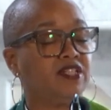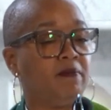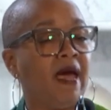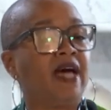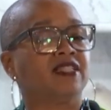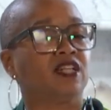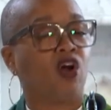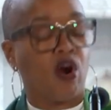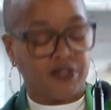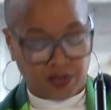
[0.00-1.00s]
to mass
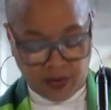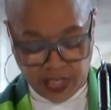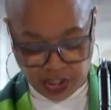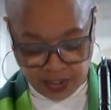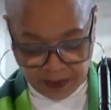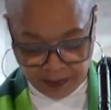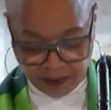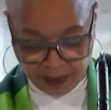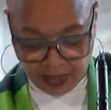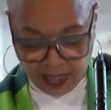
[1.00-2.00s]
incarceration,
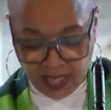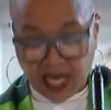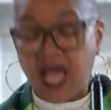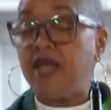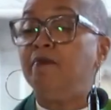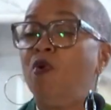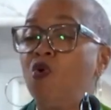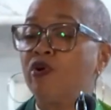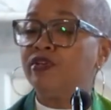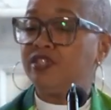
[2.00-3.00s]
and
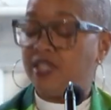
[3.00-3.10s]
mourned